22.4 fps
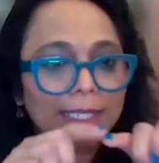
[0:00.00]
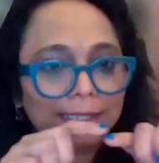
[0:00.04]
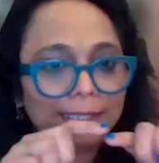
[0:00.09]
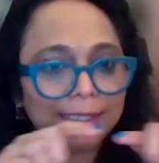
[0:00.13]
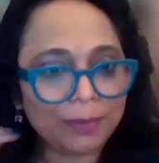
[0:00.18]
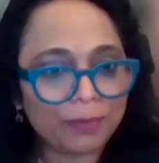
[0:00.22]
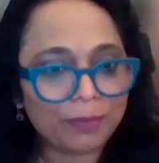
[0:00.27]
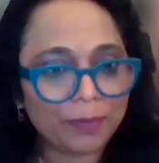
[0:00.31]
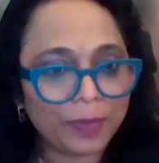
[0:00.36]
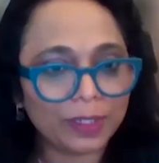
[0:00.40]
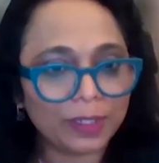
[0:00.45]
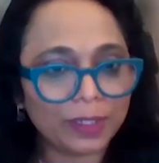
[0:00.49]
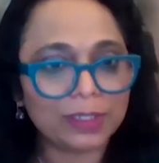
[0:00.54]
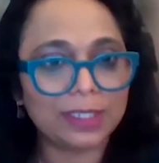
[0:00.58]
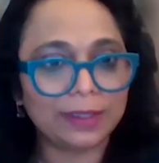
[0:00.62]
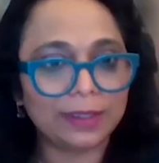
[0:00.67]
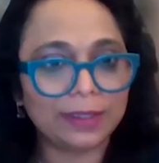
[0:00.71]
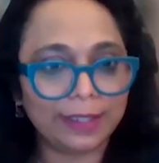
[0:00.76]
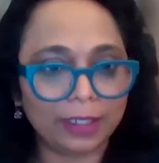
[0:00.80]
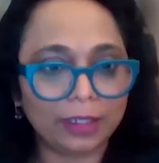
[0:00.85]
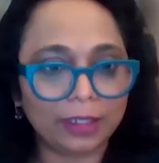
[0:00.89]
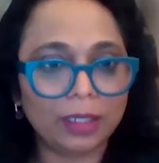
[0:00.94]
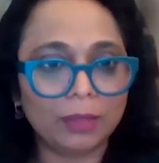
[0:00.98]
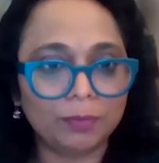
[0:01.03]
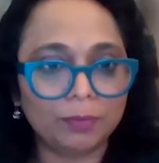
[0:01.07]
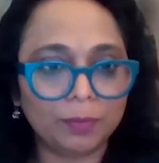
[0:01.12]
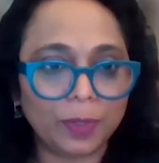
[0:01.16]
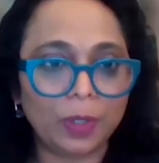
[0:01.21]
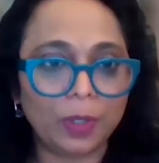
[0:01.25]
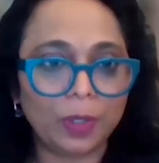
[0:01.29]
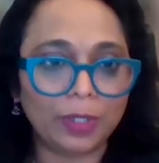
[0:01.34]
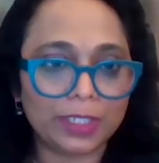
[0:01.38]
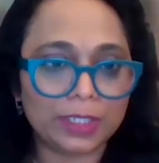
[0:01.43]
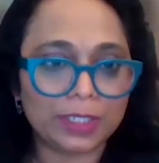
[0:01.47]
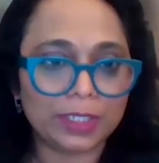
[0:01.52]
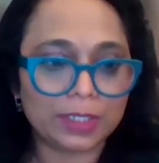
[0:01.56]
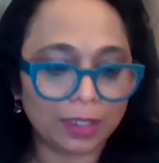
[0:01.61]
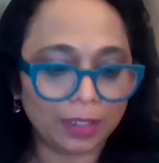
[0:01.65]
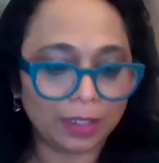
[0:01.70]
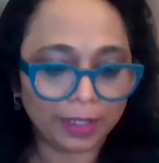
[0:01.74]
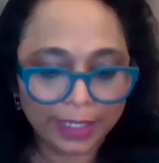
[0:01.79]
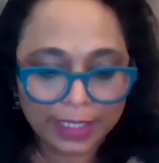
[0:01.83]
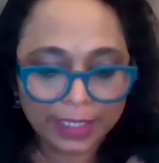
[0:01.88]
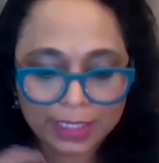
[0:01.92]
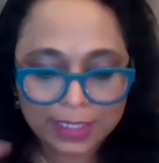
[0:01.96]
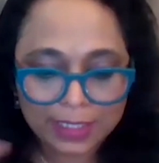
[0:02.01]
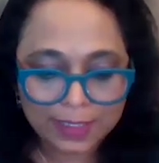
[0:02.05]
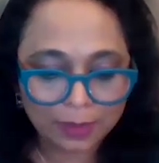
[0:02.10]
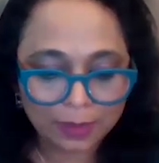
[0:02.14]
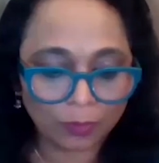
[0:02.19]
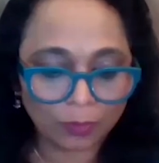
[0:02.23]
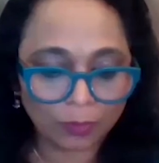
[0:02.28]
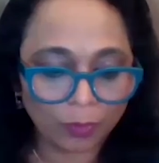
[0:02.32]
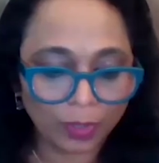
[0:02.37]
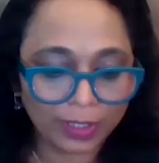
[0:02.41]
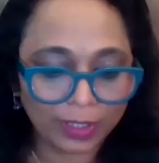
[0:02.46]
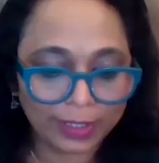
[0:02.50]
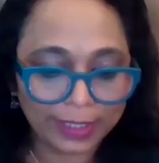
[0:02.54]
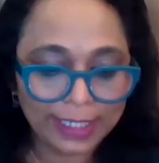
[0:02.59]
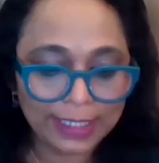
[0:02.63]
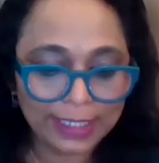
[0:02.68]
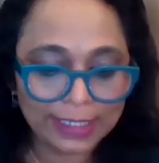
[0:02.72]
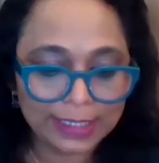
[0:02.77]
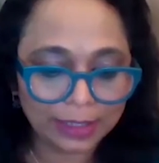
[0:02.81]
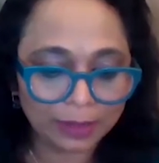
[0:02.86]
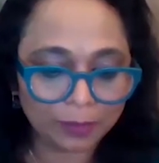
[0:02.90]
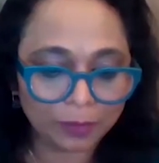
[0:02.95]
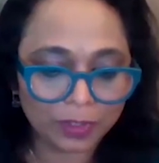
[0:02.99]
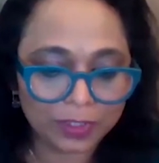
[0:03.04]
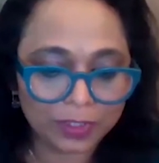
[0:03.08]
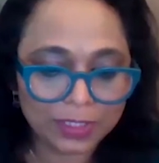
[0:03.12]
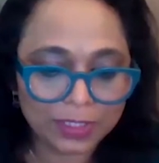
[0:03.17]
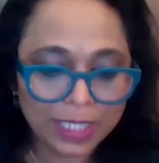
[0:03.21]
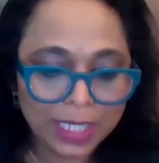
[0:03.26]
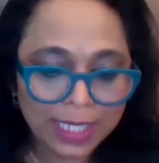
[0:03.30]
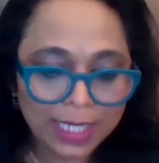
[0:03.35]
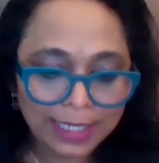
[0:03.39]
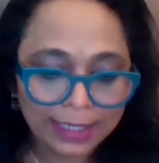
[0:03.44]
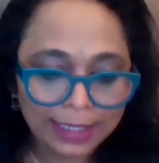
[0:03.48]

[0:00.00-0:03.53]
They built their components on So what they did was